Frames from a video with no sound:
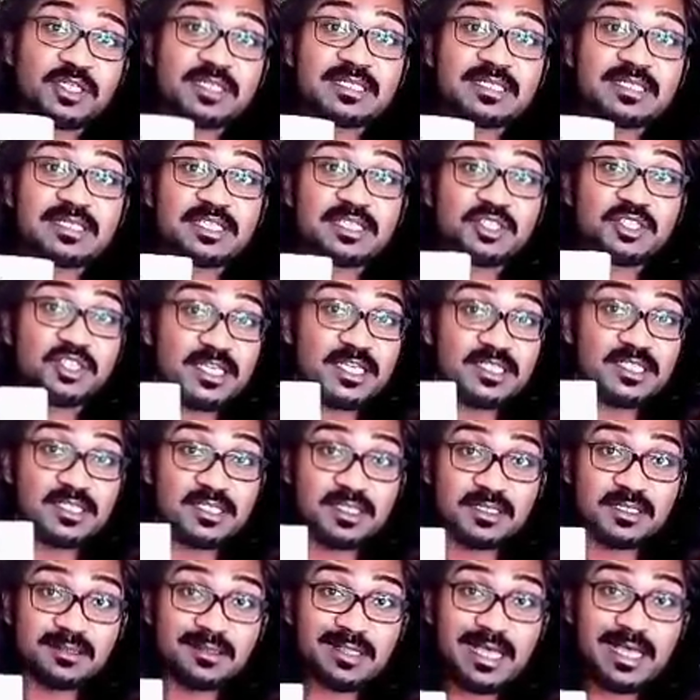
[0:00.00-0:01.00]

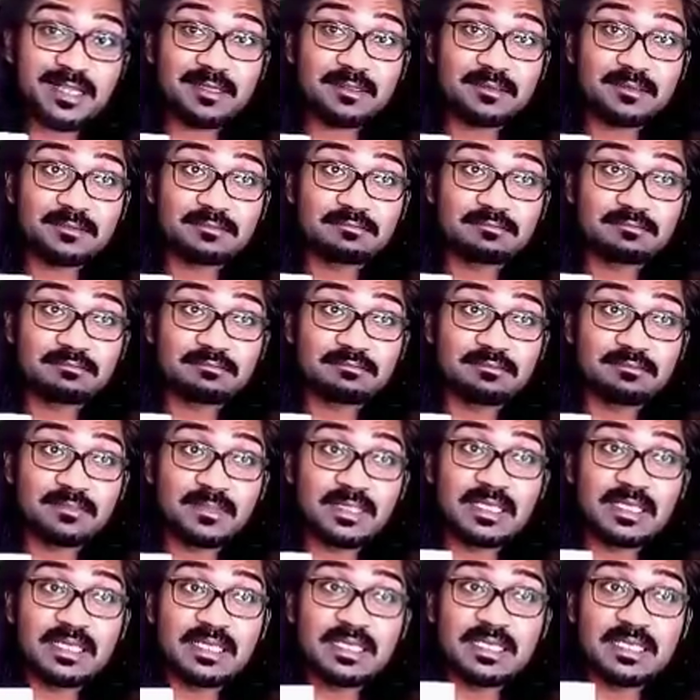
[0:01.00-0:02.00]
suggested that
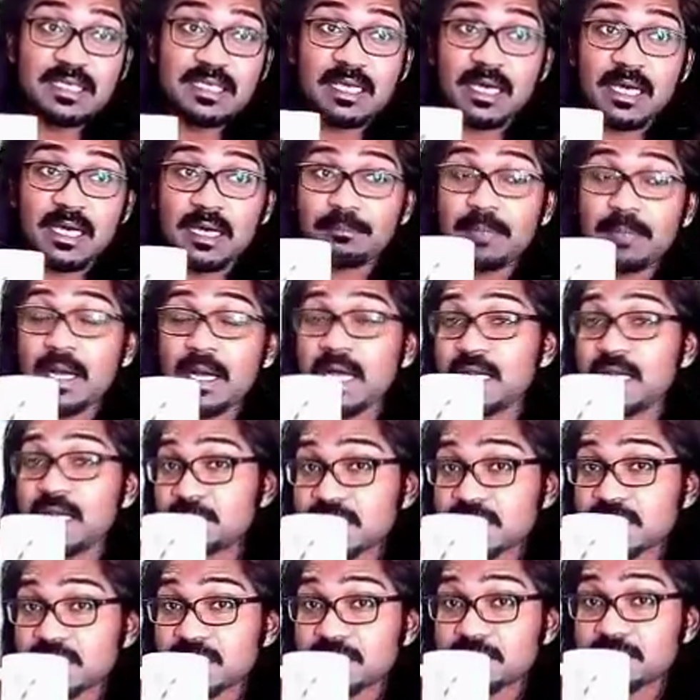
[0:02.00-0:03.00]
the
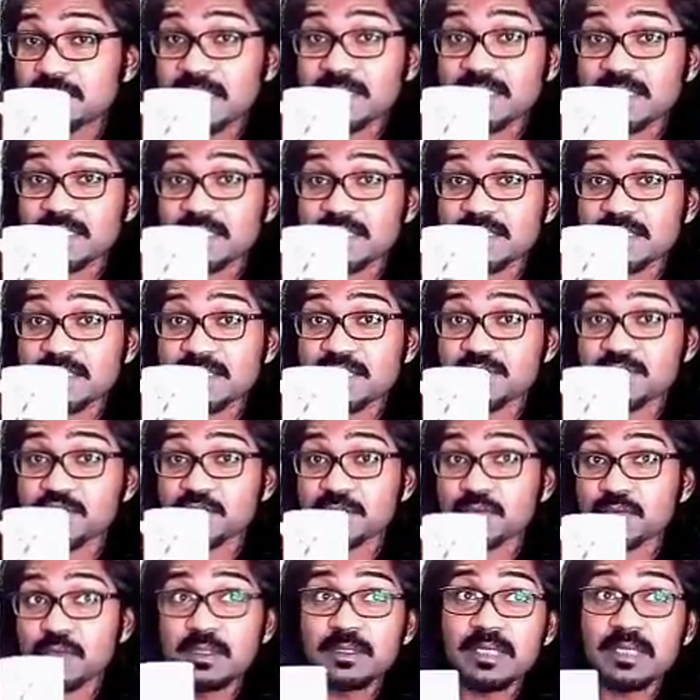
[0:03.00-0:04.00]
Parliament make the decision.
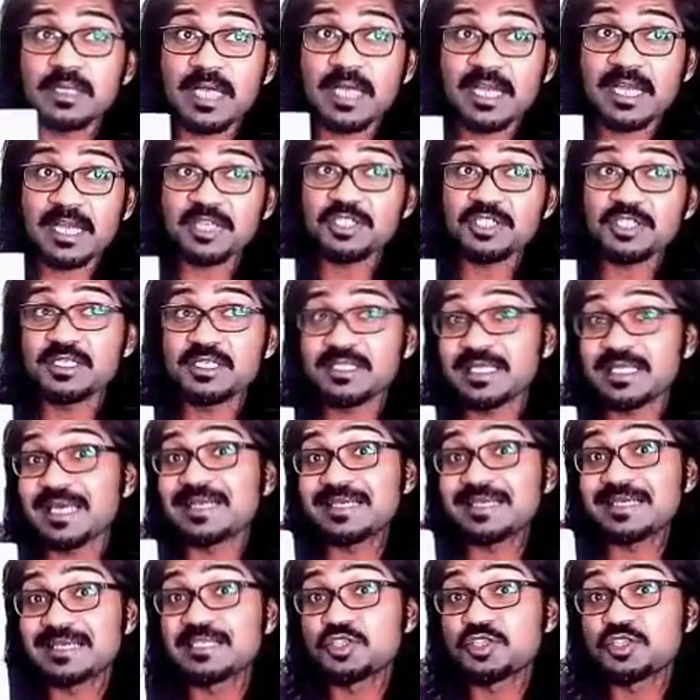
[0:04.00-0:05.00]
Well, actually, that
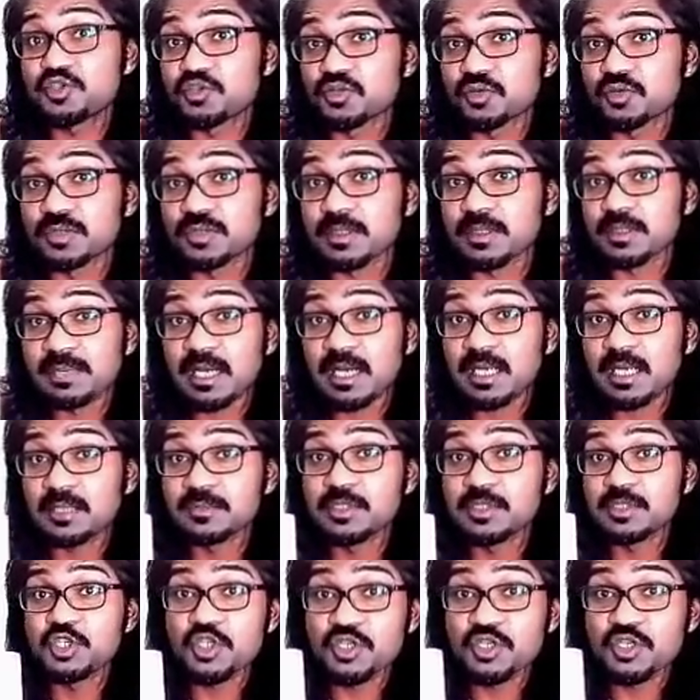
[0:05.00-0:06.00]
is true. The
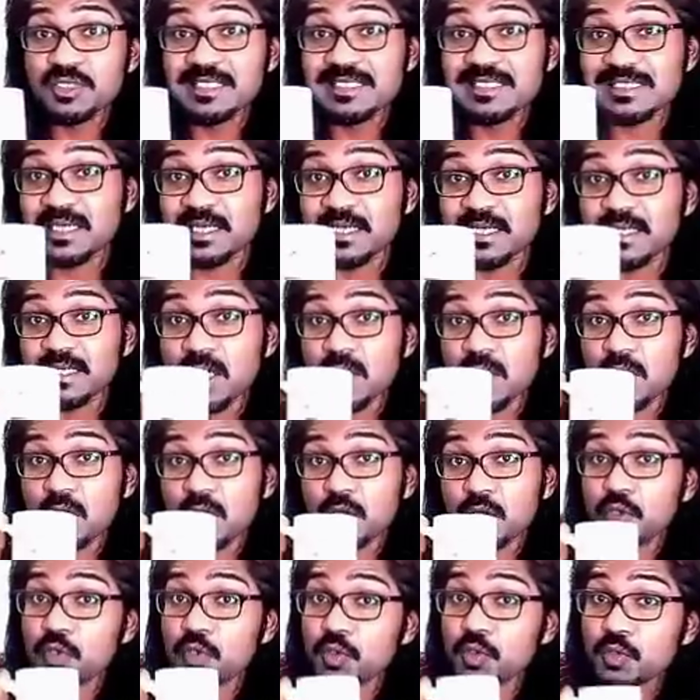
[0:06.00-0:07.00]
Parliament should decide
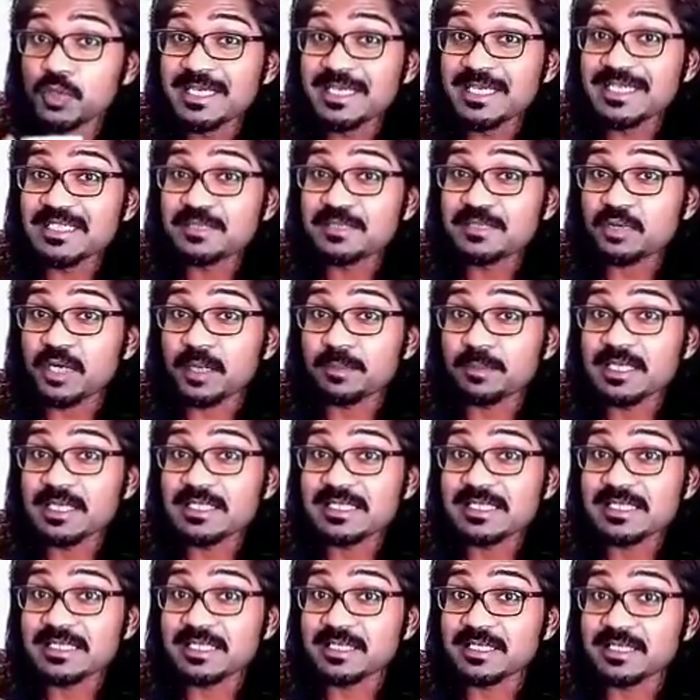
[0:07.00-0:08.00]
who is Prime
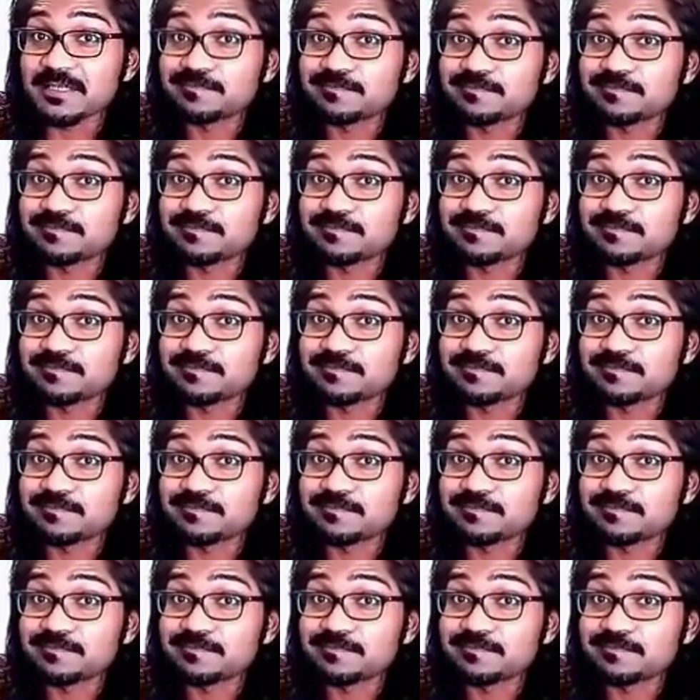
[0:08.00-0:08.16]
Minister.